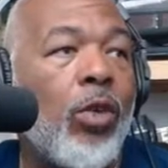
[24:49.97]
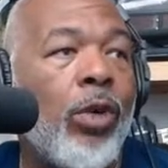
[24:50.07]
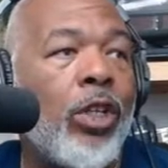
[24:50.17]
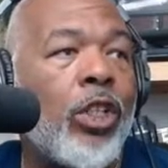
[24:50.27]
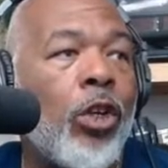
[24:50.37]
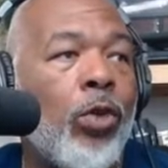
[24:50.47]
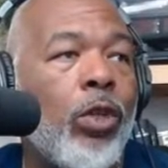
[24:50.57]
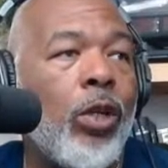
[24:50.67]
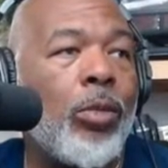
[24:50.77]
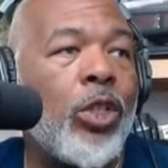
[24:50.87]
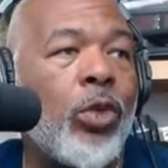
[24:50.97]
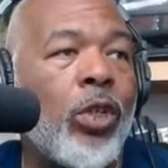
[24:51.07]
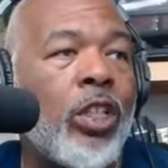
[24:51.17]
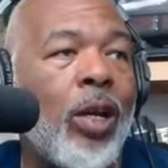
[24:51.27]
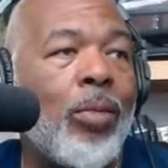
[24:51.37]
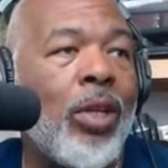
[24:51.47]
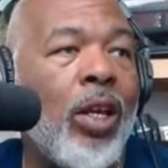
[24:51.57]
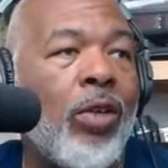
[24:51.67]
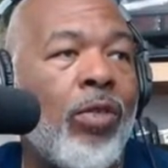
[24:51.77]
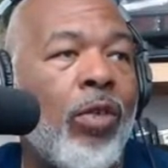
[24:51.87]
resold them a short time
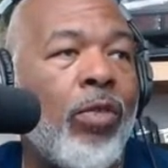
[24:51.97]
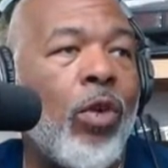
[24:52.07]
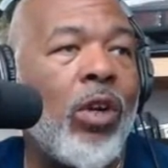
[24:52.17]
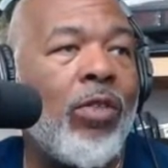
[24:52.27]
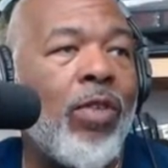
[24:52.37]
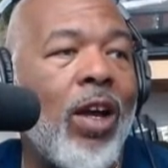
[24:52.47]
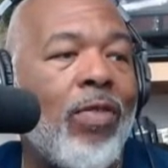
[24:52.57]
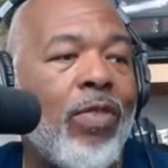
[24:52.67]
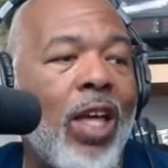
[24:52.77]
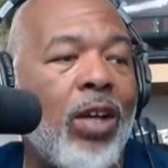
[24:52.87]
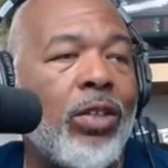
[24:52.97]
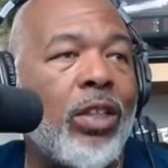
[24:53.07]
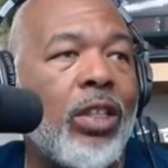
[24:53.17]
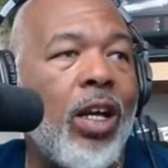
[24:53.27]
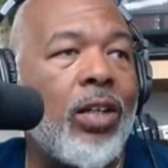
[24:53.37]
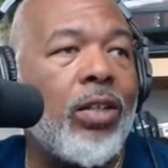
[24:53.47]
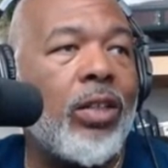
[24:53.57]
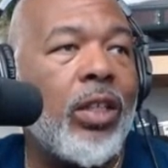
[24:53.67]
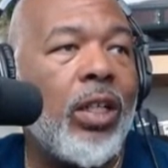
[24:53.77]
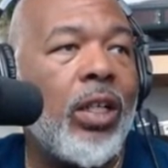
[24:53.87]
later for
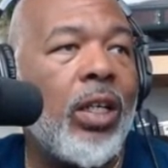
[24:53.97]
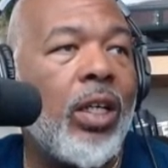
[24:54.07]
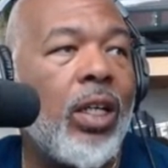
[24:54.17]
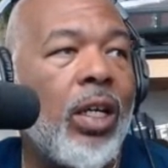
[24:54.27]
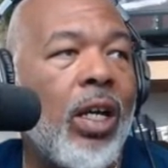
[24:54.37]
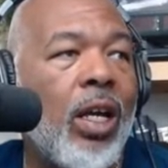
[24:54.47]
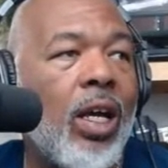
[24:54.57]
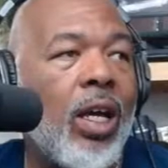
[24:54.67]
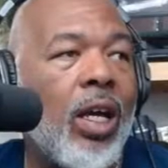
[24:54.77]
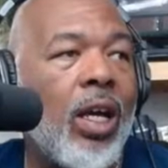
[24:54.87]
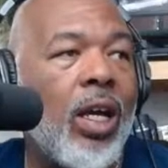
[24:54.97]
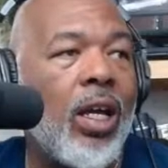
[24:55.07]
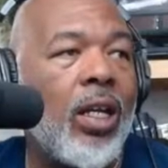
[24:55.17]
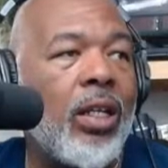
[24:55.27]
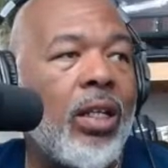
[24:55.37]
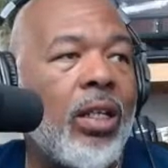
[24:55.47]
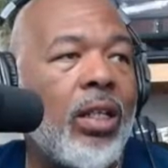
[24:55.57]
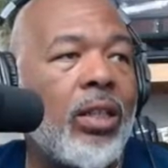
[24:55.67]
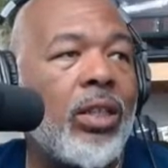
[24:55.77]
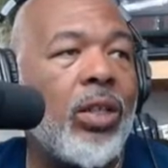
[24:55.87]
$45,000.
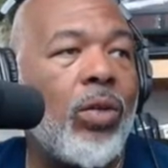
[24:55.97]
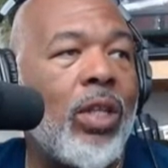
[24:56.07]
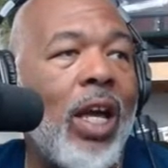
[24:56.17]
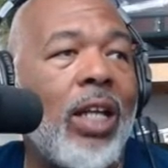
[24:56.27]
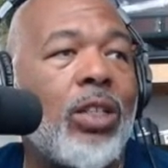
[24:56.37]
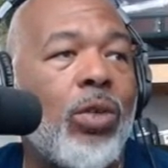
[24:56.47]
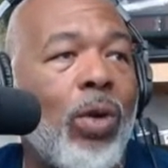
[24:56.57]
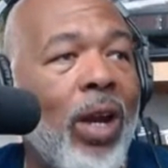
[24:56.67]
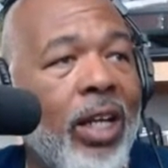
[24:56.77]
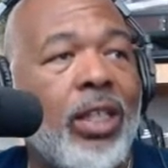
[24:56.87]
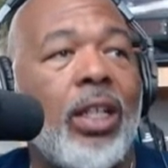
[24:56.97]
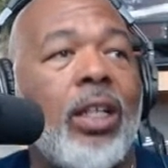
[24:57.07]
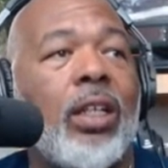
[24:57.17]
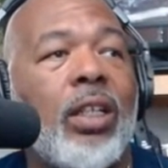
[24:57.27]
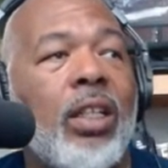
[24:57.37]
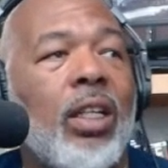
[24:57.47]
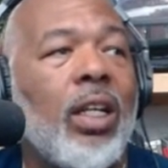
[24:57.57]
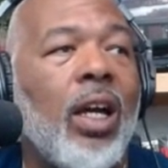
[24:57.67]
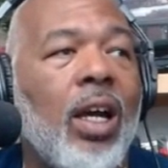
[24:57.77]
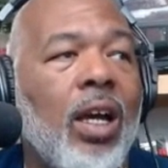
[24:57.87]
So that's crazy.
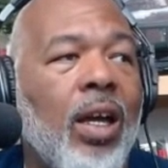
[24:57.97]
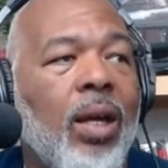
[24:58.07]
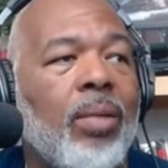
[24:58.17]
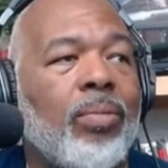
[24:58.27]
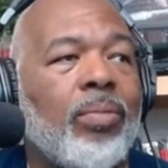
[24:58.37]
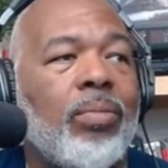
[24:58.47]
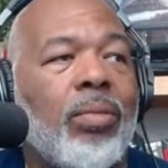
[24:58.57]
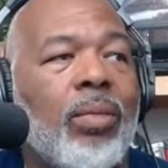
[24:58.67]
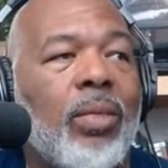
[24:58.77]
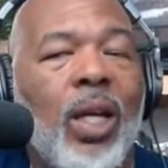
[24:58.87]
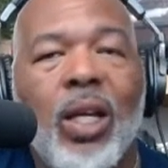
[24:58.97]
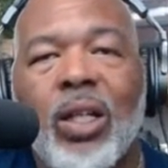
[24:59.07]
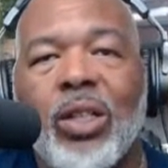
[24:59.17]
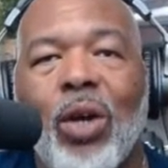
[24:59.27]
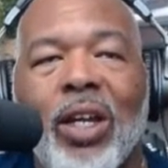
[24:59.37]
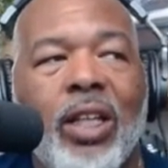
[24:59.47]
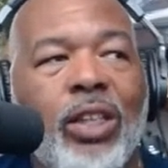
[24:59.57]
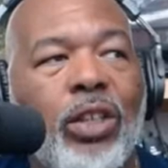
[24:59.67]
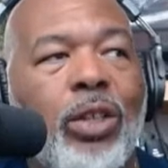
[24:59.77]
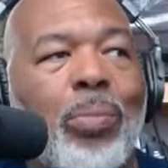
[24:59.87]
So I guess
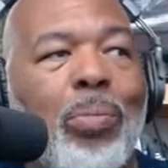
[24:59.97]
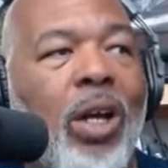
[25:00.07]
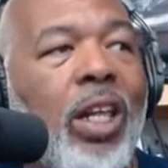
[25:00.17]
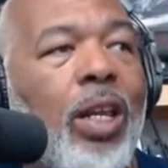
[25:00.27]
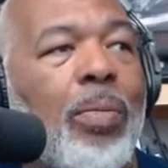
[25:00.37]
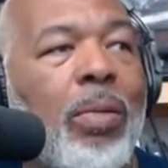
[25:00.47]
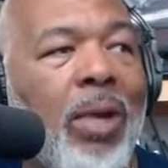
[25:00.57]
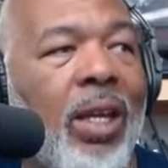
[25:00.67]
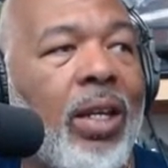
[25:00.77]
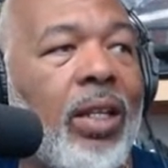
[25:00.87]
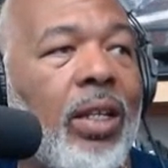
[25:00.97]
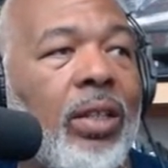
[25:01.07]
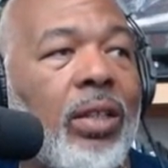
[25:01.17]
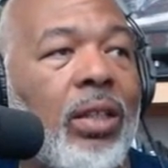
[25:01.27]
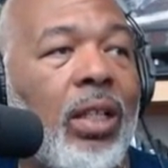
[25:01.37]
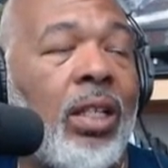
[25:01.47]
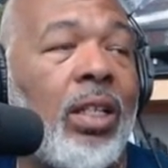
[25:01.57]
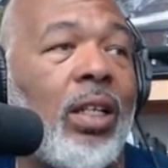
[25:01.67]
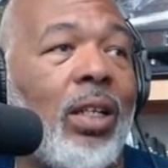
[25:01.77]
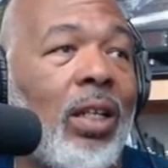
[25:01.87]
there's some money to be made in this.
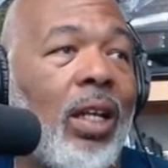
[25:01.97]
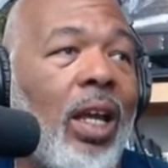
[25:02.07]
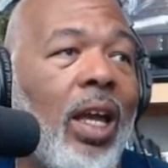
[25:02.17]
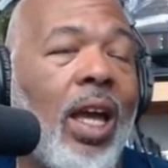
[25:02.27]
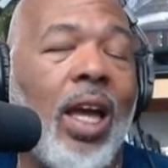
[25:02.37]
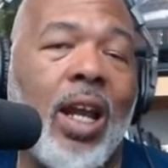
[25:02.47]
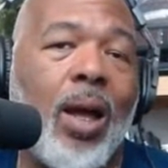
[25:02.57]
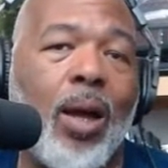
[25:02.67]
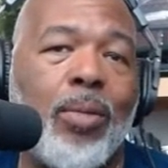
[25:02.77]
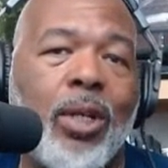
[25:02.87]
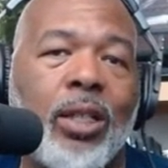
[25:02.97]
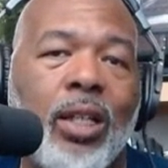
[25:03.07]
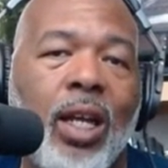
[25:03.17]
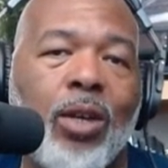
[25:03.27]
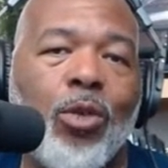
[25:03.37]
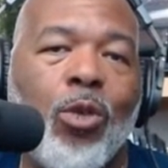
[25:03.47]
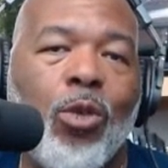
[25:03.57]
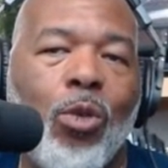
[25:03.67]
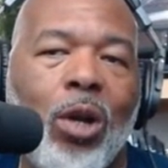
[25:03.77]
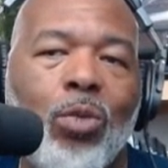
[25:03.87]
And I, because like,
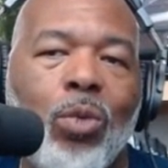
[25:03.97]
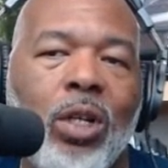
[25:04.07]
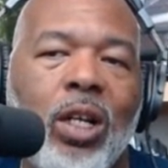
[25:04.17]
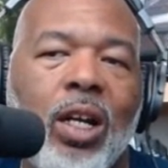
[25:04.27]
what would